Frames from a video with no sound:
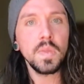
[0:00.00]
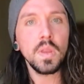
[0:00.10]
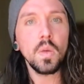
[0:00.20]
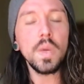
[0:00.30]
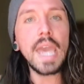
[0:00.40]

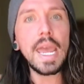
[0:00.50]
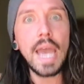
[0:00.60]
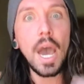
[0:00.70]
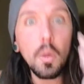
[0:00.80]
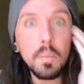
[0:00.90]
We can't
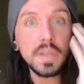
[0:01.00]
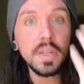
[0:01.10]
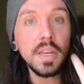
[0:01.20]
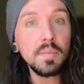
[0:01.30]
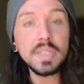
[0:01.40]
help but
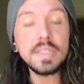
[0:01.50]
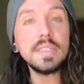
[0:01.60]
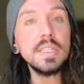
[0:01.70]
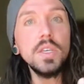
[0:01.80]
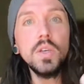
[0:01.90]

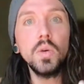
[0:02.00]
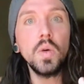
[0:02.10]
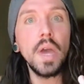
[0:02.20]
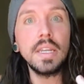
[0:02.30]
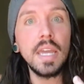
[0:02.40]
see you
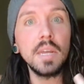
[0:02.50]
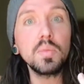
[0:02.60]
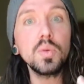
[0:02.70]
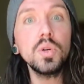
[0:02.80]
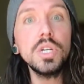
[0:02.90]
and
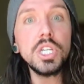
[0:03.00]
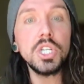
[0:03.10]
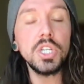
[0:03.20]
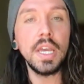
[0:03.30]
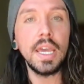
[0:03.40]

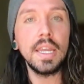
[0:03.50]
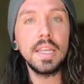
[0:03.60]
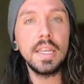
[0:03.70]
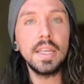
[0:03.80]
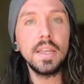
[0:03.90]
appreciate
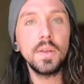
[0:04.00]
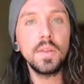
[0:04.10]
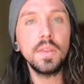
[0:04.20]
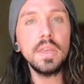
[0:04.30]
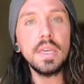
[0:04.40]

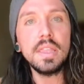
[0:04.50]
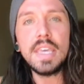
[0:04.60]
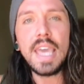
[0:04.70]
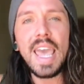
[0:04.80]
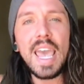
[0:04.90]

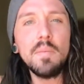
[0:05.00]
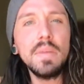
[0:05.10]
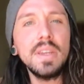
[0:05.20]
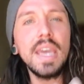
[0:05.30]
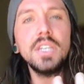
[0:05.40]
the
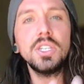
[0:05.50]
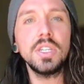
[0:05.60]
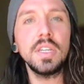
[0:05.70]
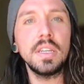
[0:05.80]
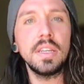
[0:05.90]

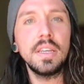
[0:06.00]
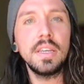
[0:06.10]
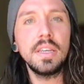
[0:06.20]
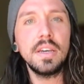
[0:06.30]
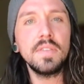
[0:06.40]
emanation
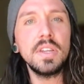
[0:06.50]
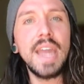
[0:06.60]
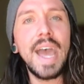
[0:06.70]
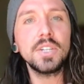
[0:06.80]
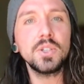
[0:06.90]
of the
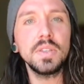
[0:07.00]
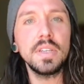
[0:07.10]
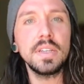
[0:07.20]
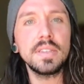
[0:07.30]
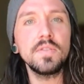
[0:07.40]

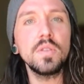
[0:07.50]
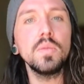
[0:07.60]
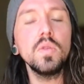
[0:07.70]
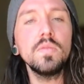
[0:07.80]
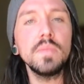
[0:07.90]
naturalness of your
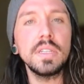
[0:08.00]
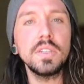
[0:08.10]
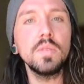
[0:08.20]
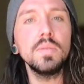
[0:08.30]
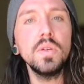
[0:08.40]
movement,
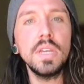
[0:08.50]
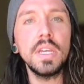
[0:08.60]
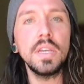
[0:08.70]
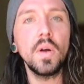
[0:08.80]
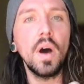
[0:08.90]
your beauty,
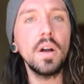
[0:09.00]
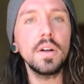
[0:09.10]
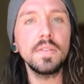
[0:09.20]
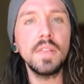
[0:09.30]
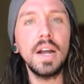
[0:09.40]
your art
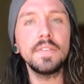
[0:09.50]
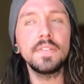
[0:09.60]
of life.